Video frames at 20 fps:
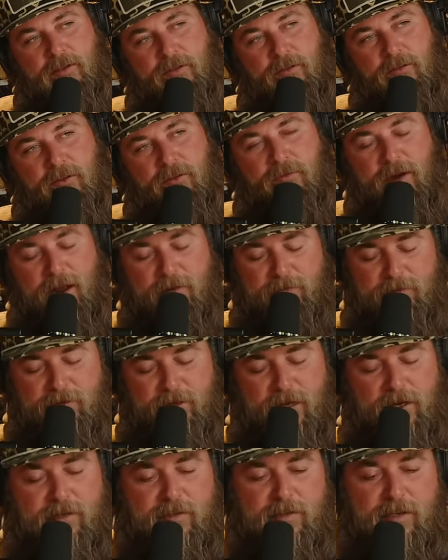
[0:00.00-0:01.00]
So the raffles
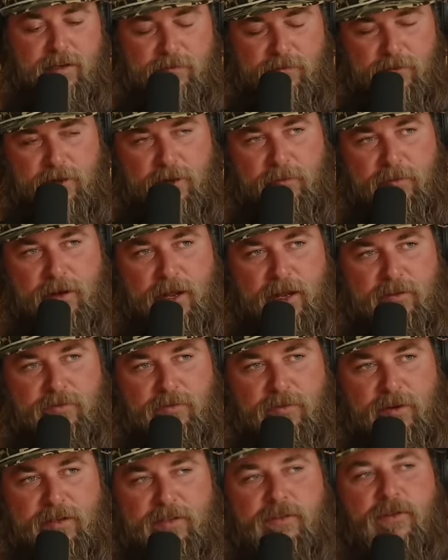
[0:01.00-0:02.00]
had to sit for a couple days
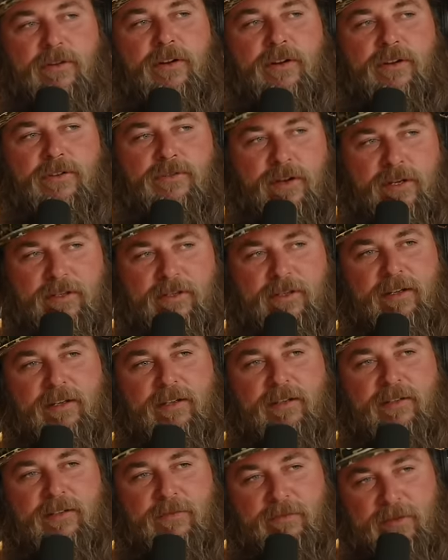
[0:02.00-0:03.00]
before I started
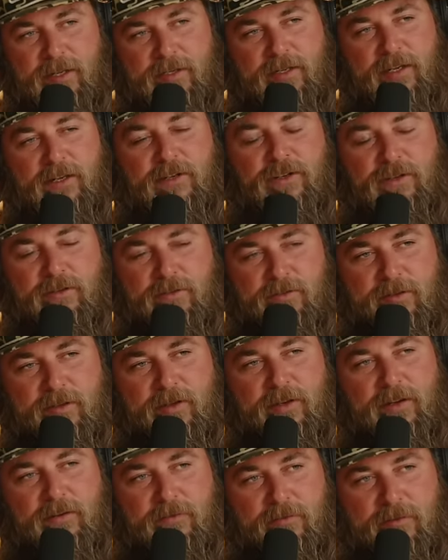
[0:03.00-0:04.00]
addressing some of these issues
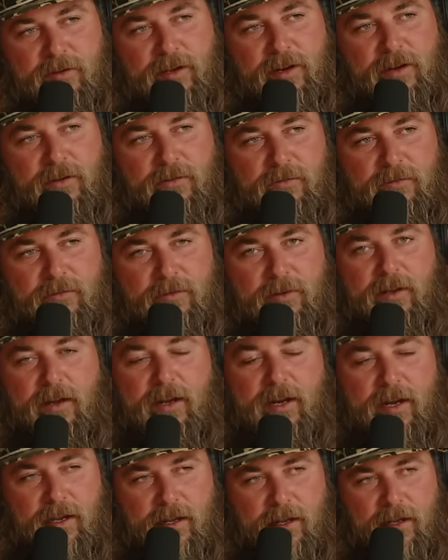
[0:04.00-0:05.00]
and you know
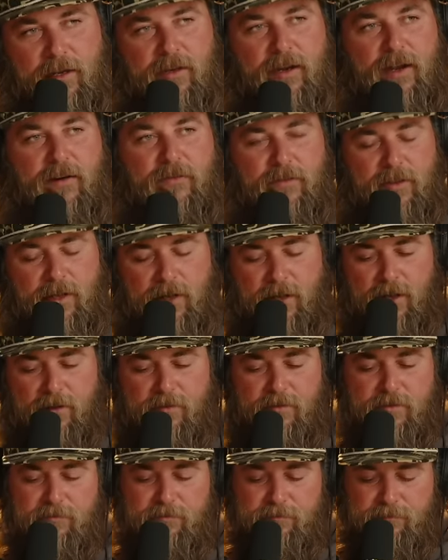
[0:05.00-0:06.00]
cleaning and everything
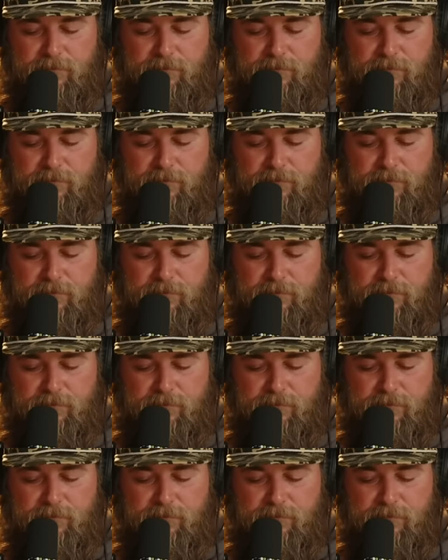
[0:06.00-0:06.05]
else.